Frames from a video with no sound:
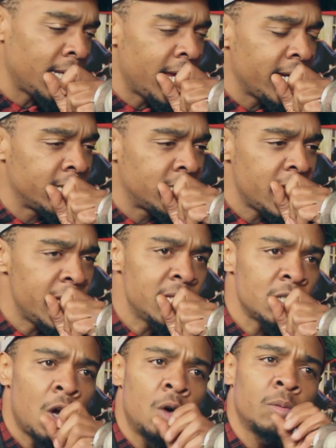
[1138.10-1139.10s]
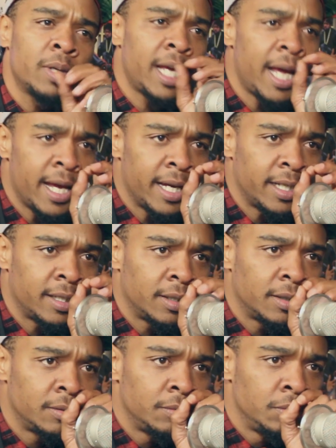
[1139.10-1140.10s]
Now, ladies, it's okay
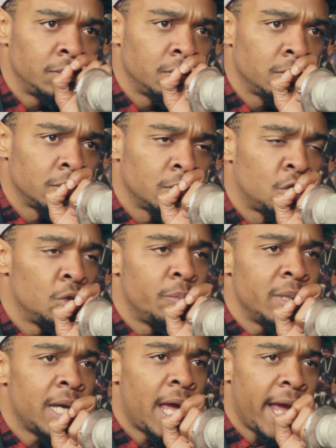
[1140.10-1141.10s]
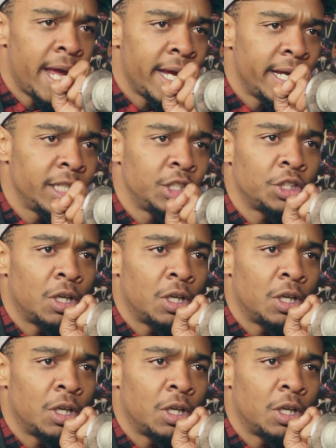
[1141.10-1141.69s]
to be age